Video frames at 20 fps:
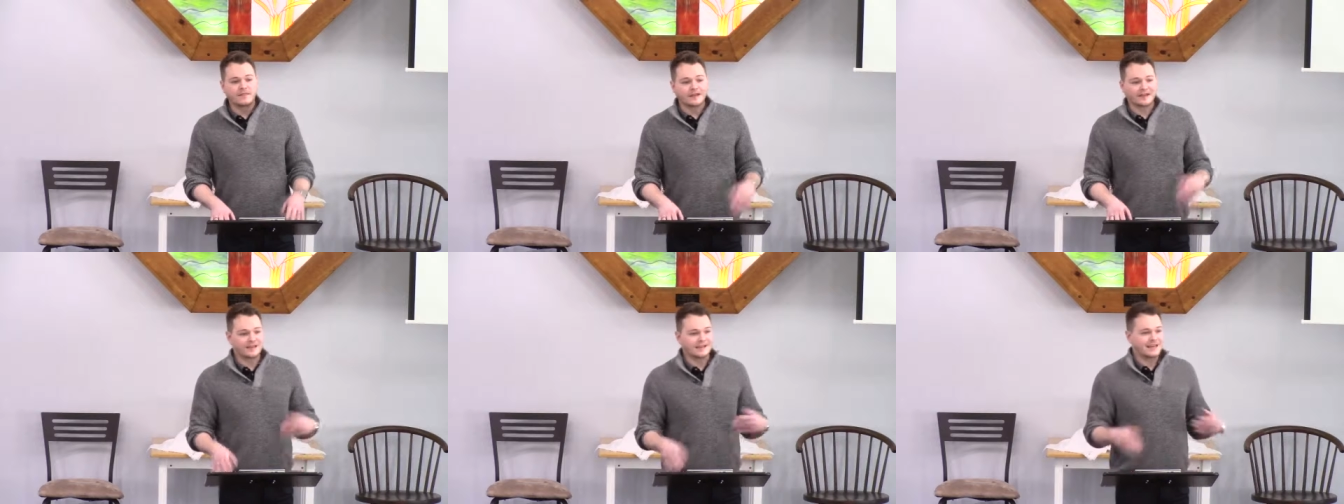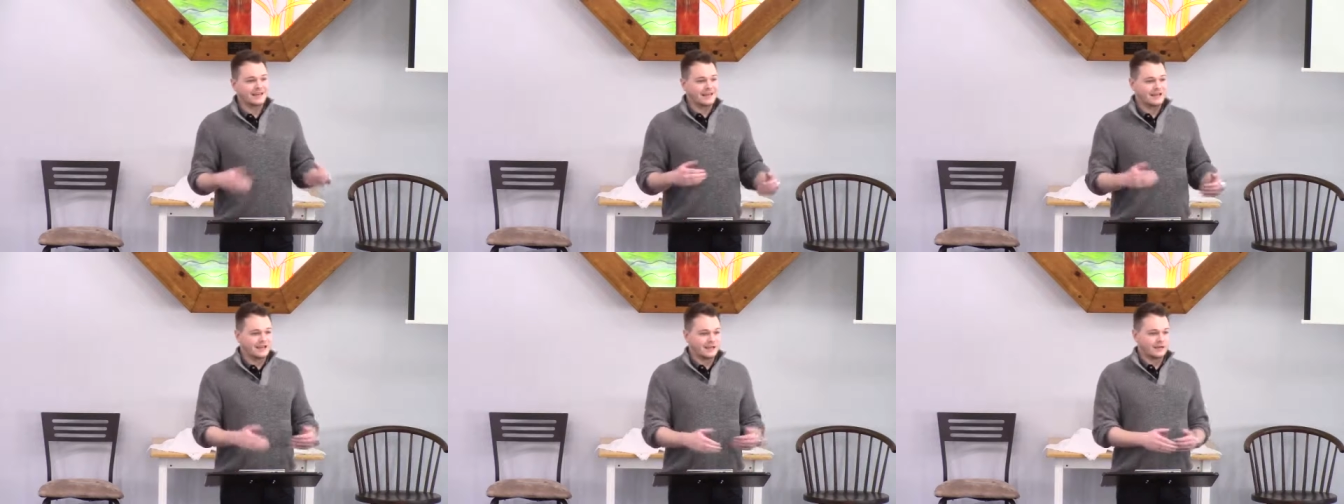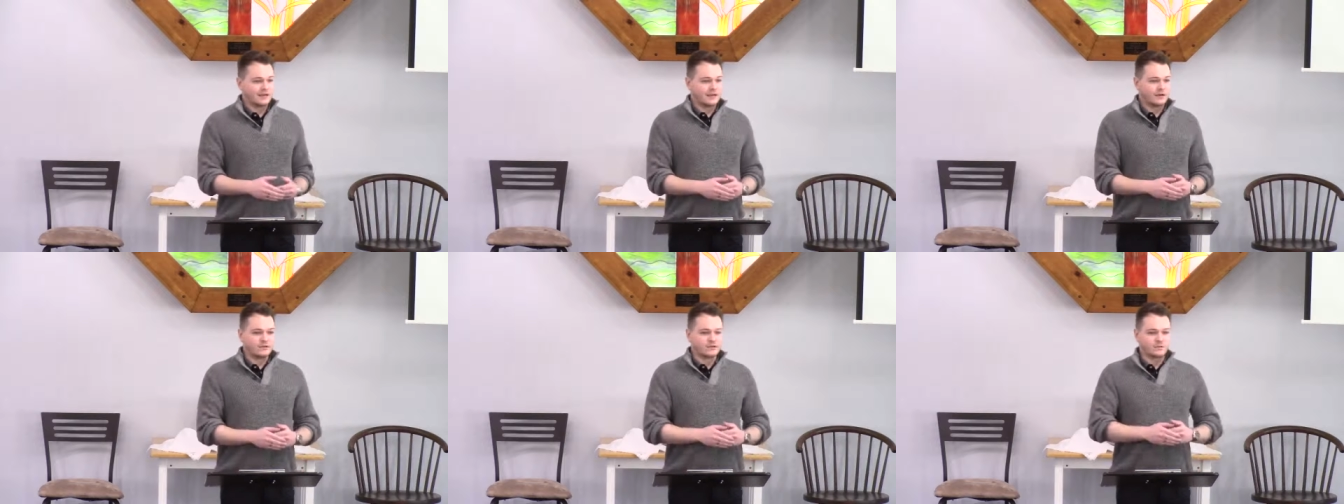the
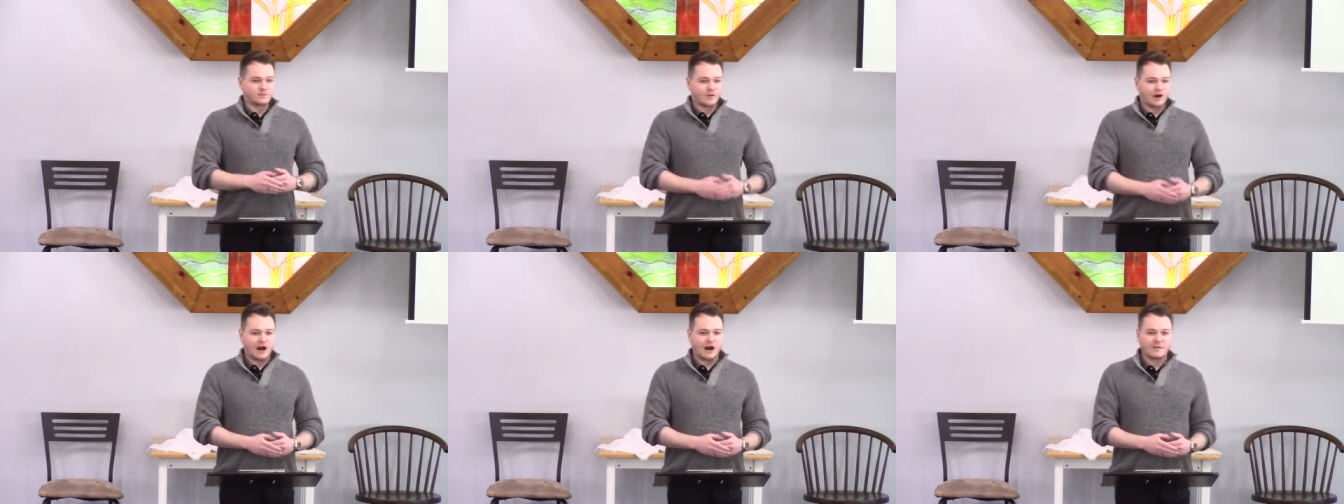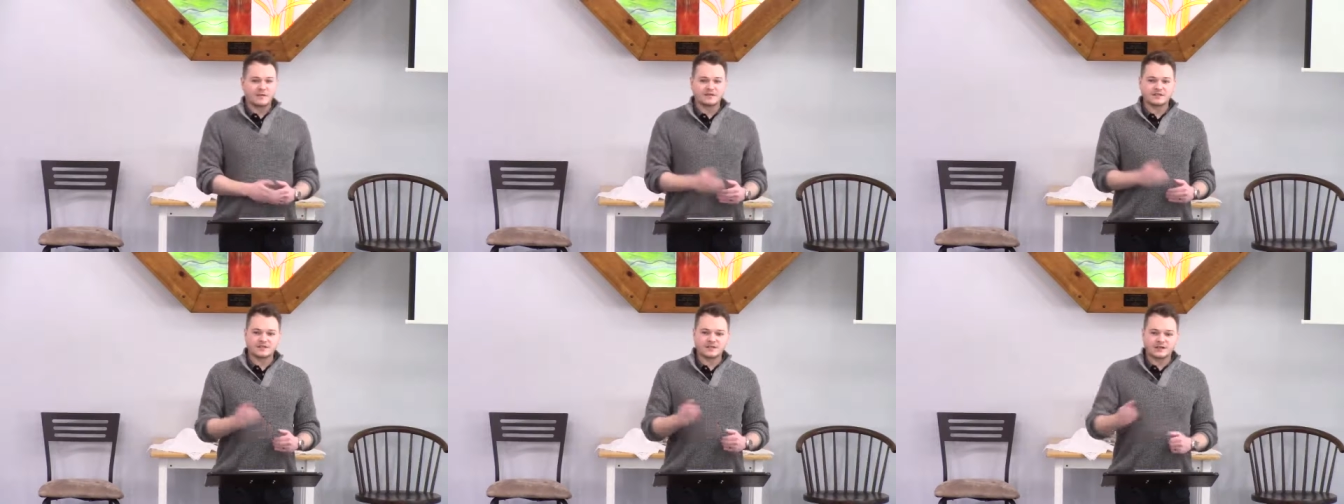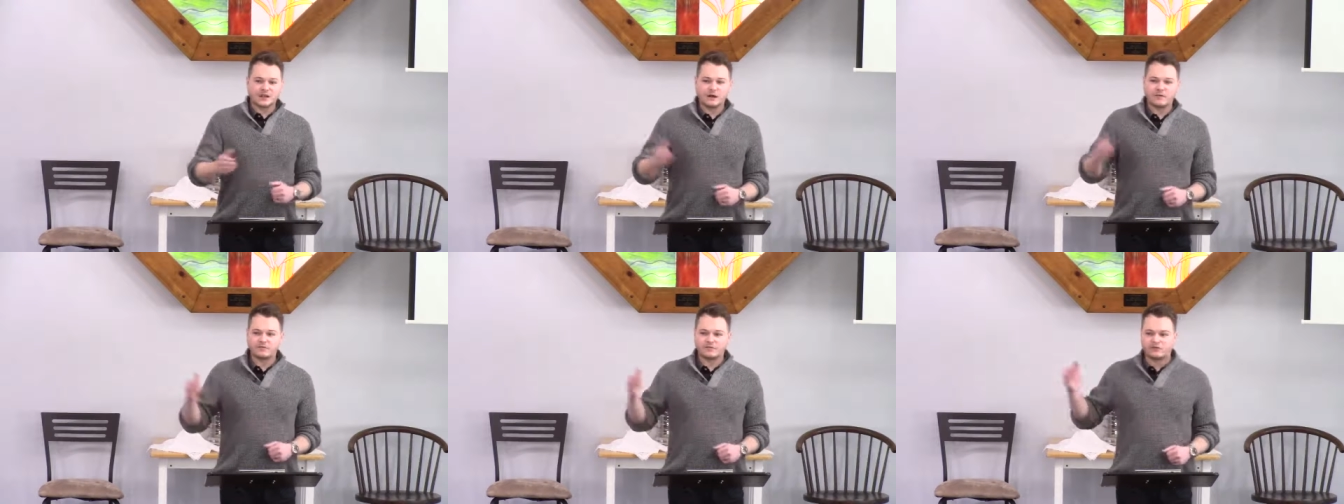king that was promised to
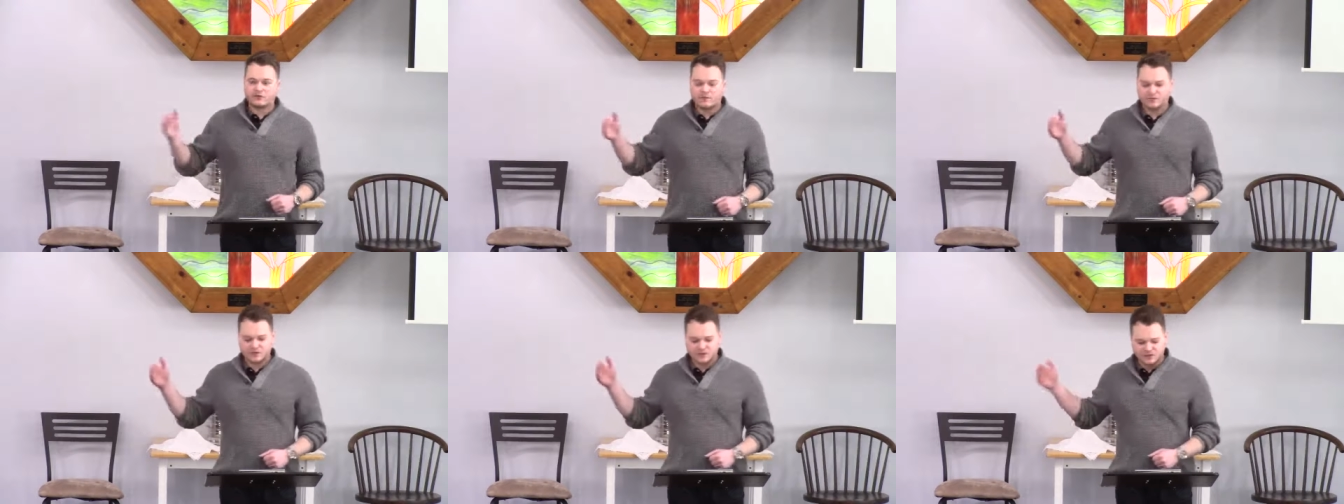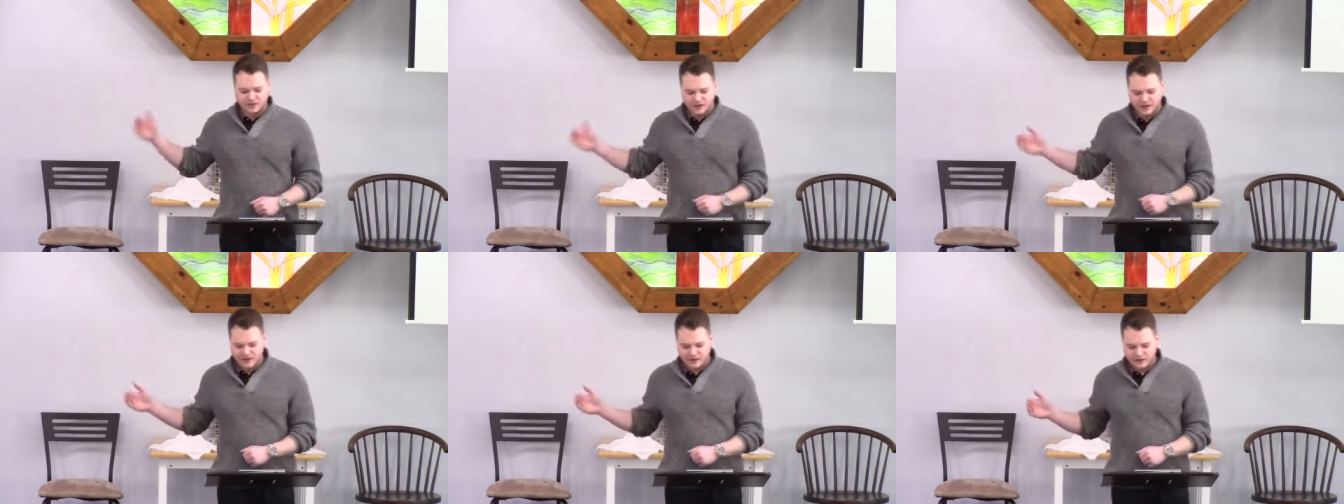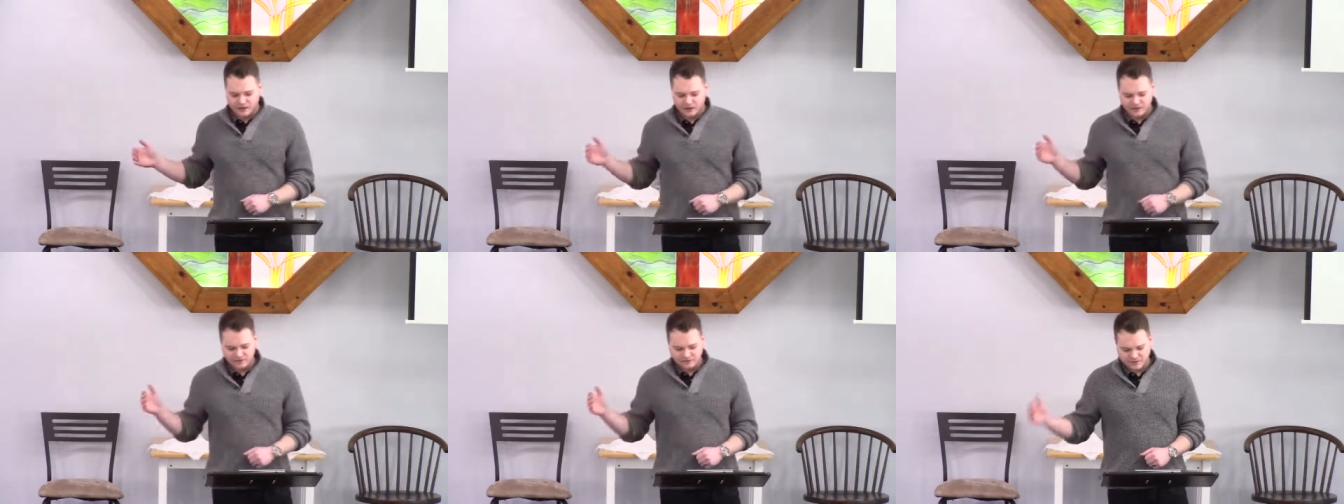come from the
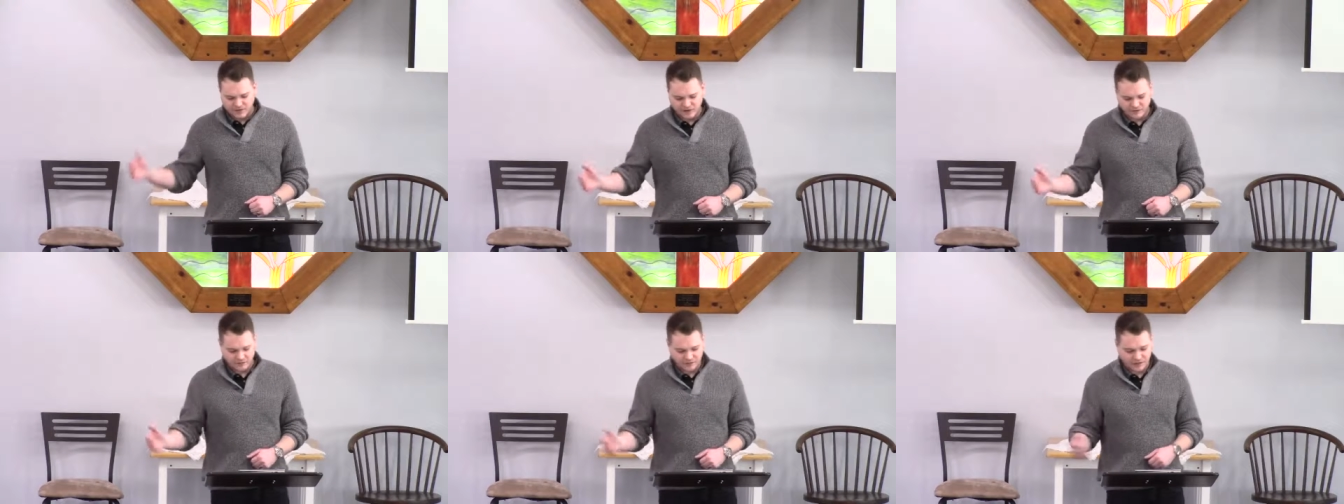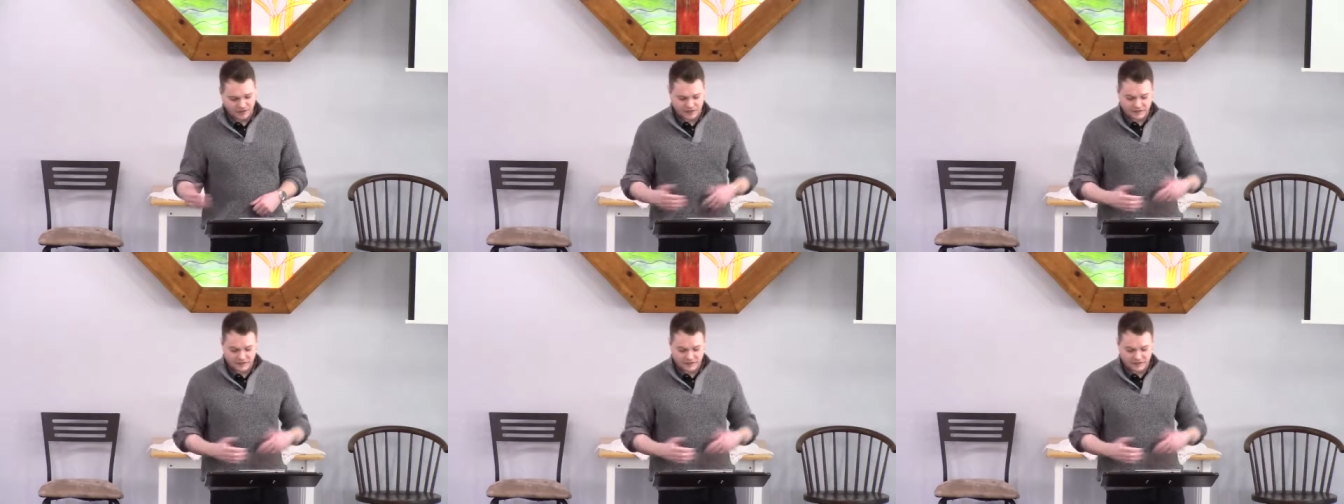line of David,